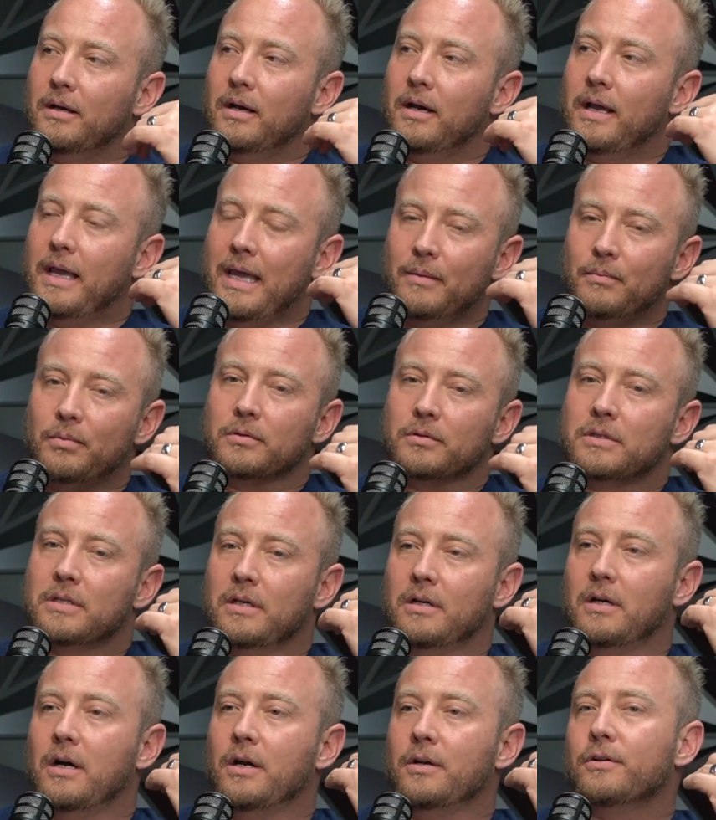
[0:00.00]
able
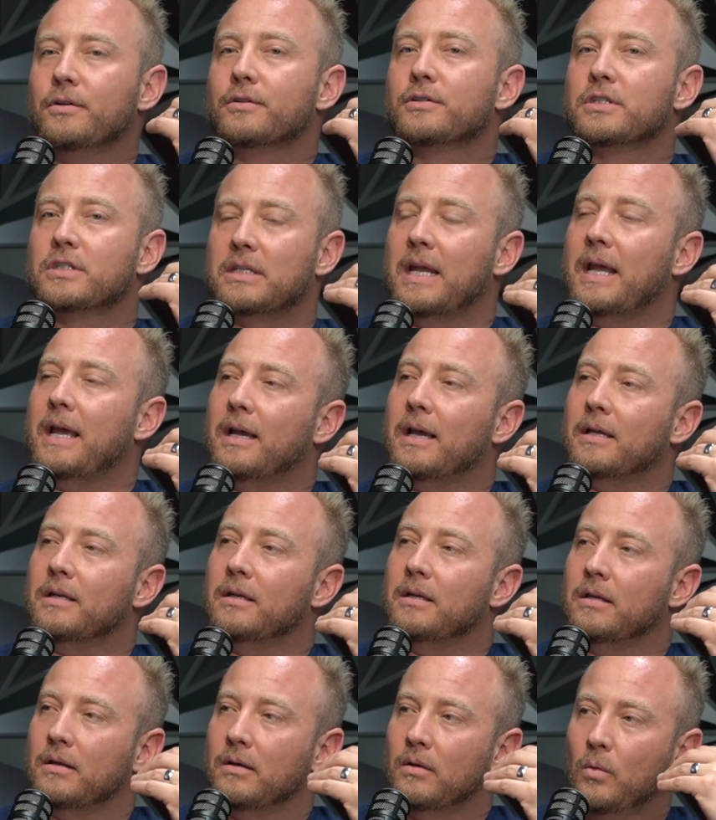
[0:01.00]
to
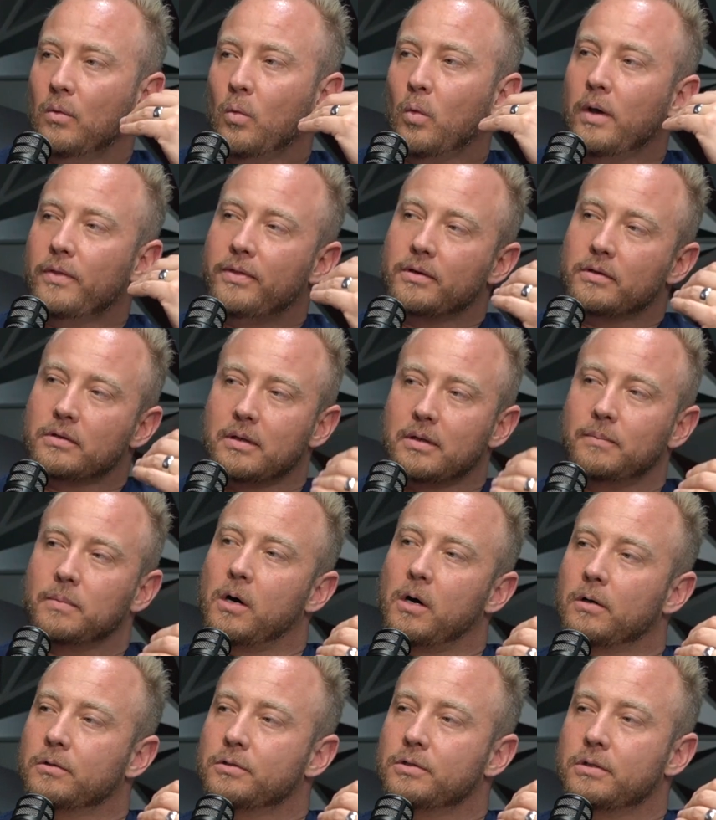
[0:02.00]
understand what their
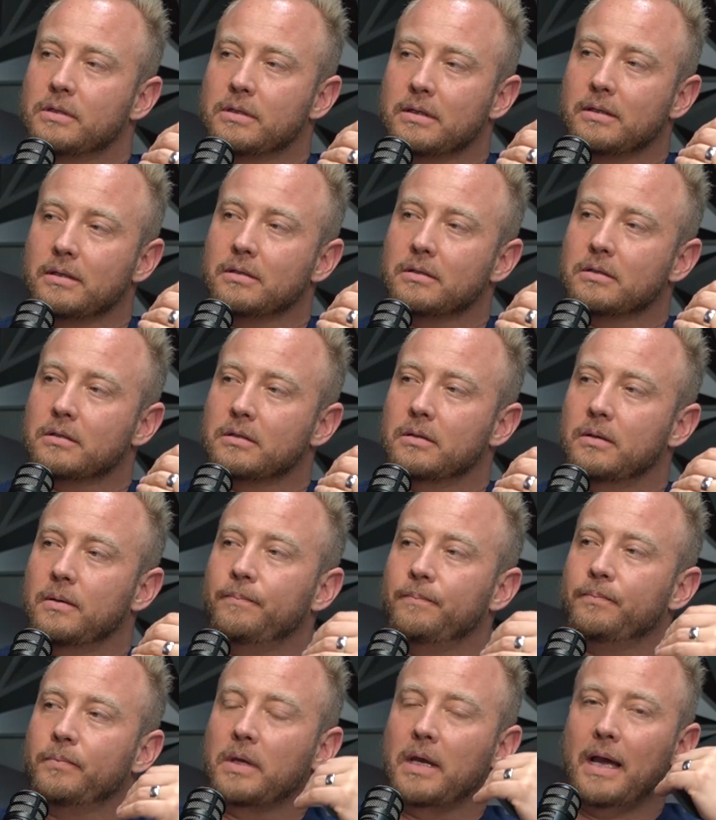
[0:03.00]
subconscious is,
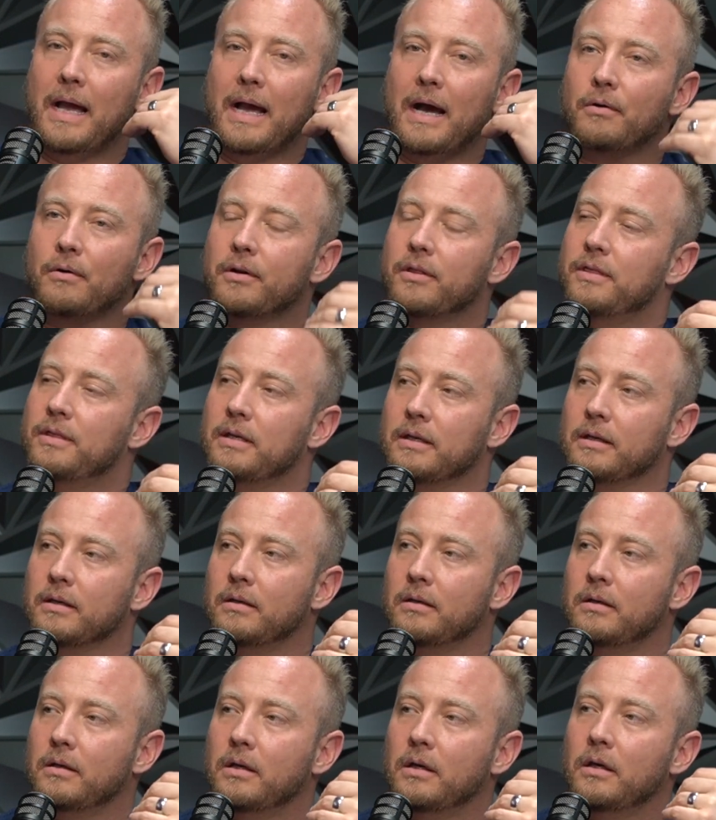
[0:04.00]
how to
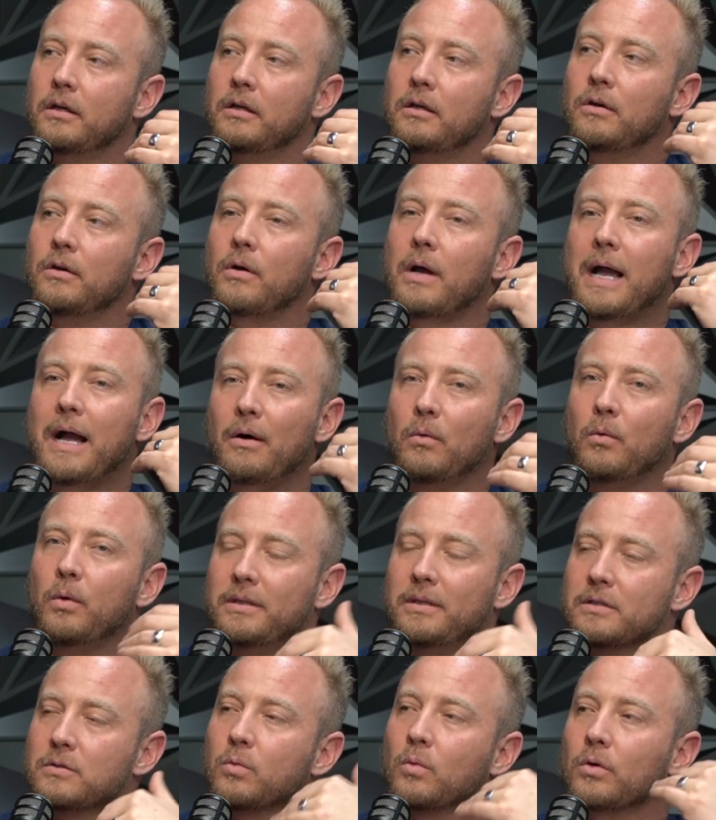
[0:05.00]
think, you know,
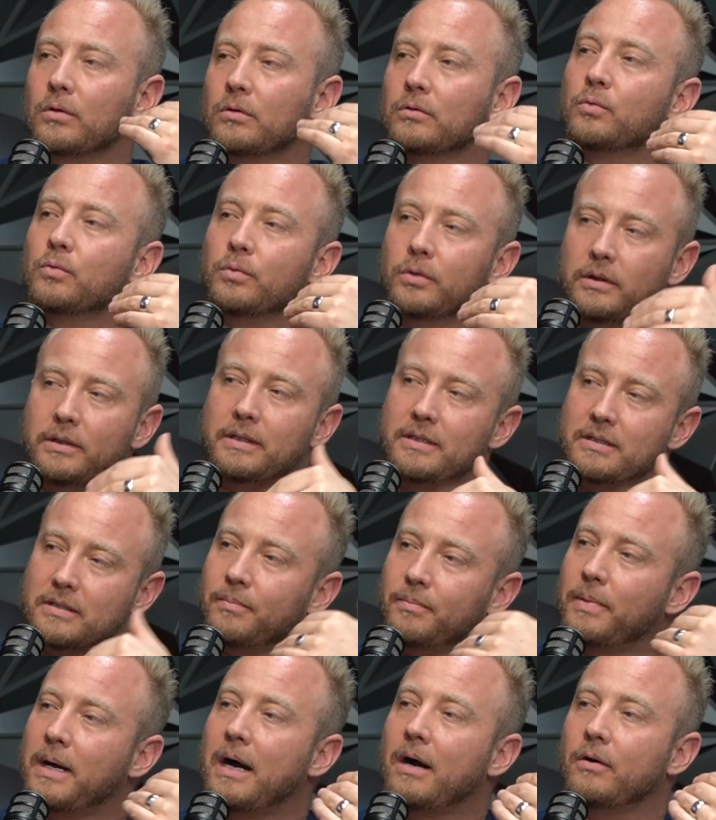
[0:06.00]
what this world really is
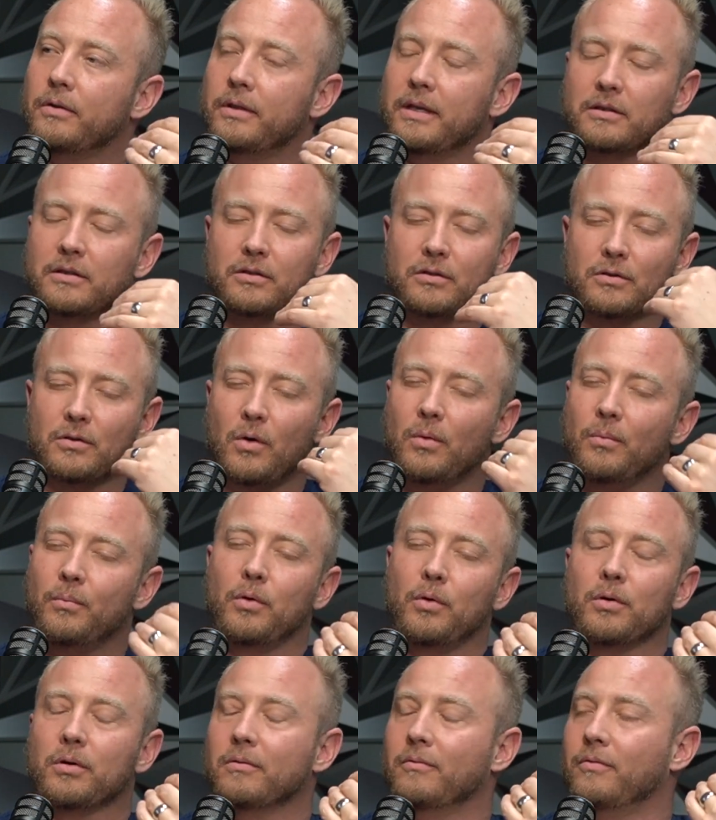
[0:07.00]
about. That's so
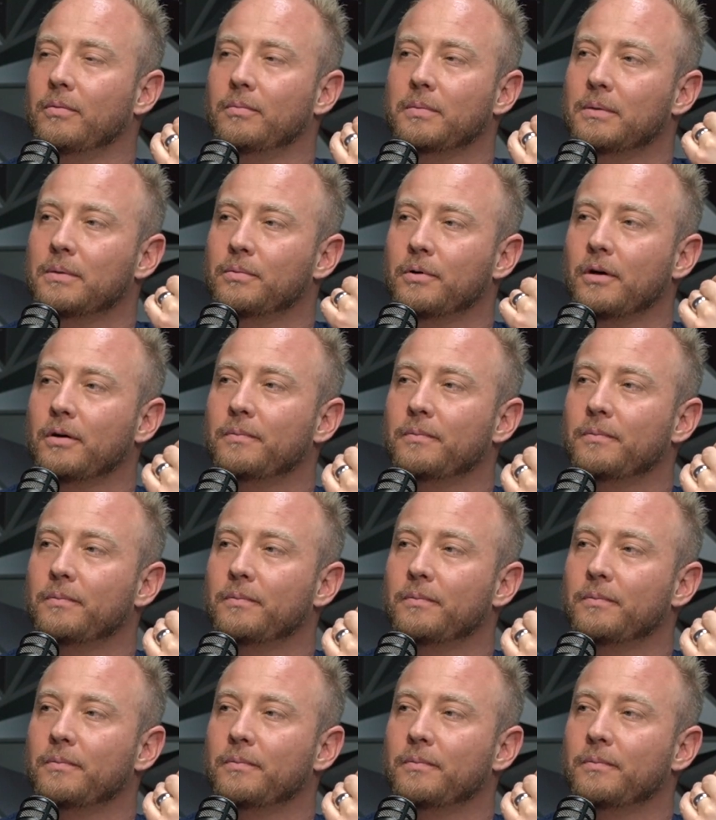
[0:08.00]
important for me, bro.